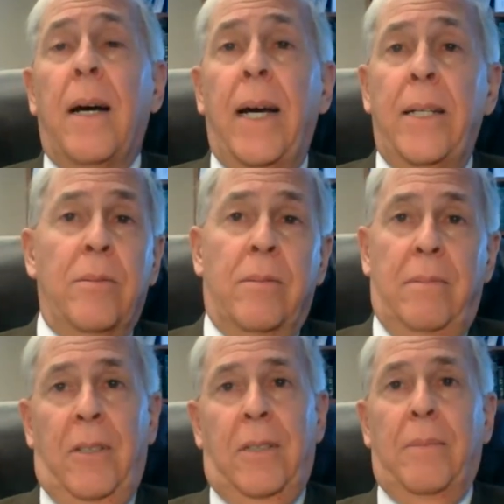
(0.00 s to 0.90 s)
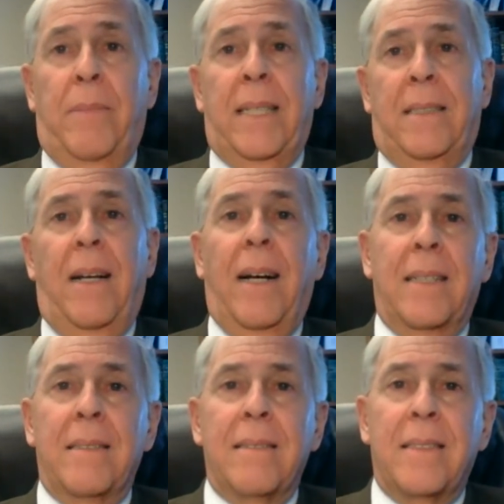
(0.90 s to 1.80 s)
I don't look at my
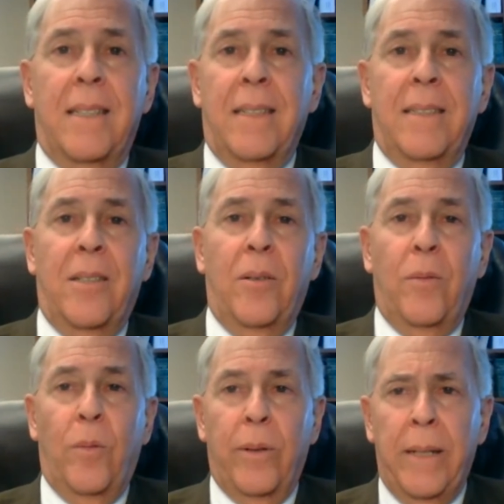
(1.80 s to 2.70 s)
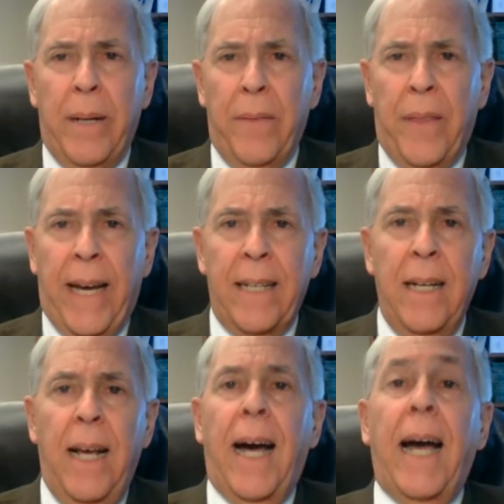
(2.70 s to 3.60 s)
dockets to worry about that.
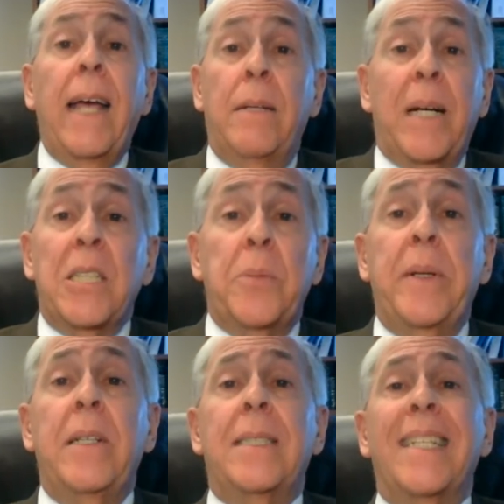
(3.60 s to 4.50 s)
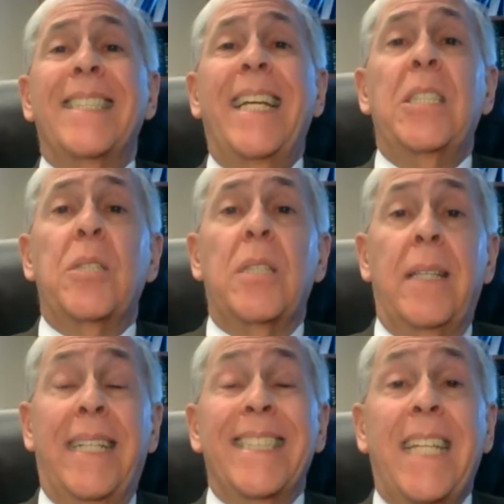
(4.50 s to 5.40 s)
In my experience,
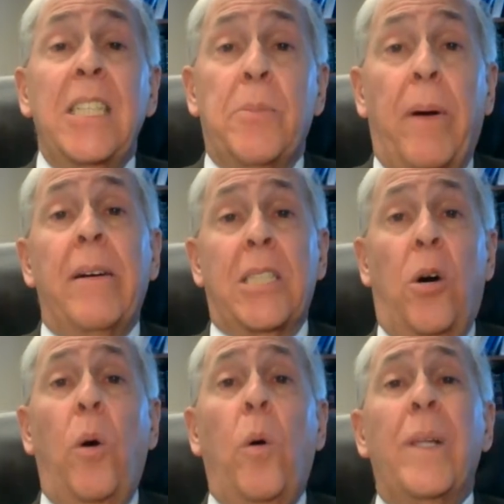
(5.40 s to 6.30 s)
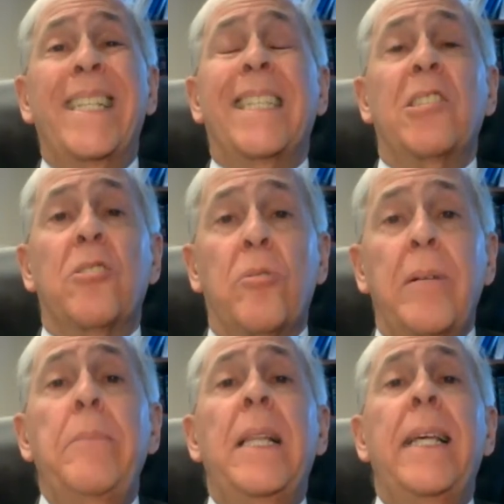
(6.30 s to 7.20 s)
the estates bar as a whole is
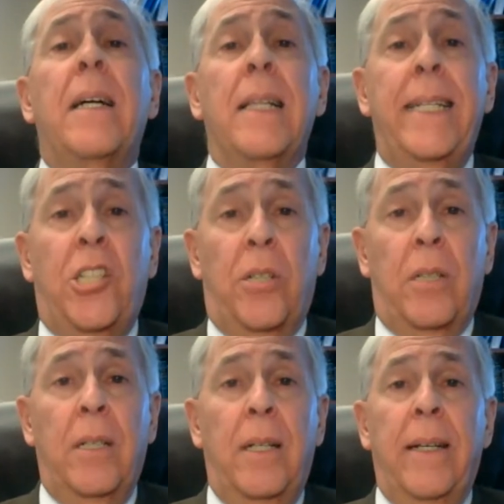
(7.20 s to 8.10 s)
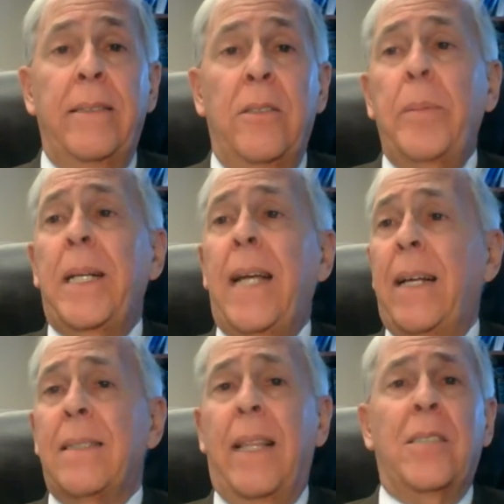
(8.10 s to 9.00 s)
extremely collegial. Nobody
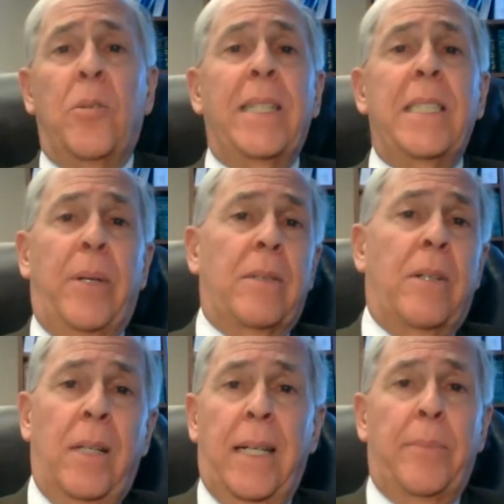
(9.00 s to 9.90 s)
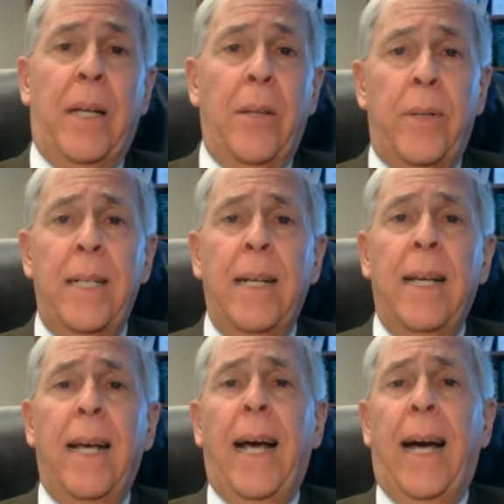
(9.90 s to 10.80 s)
thinks twice about calling up another one,
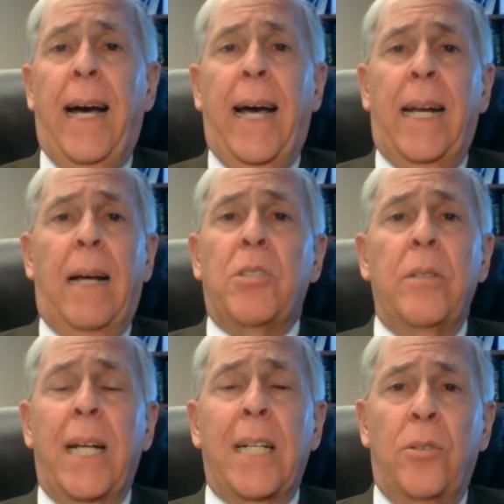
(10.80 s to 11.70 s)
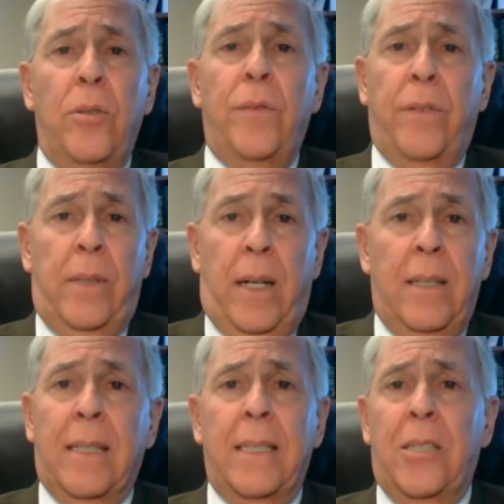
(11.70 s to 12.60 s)
and I'm sure that's true for the
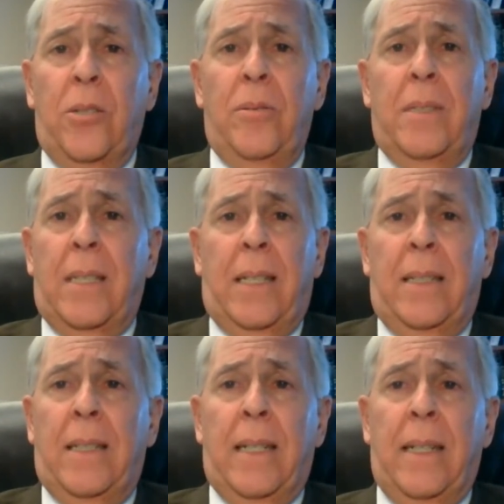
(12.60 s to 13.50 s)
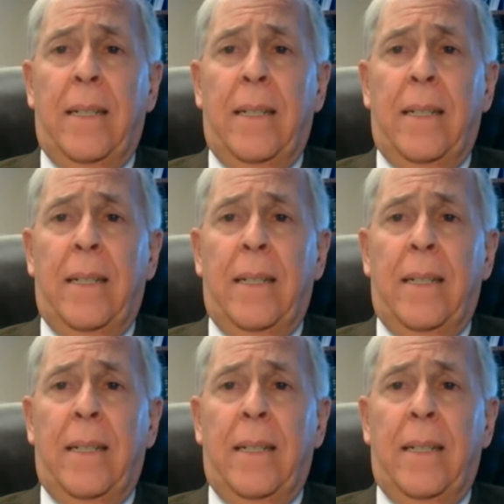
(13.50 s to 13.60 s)
articling students and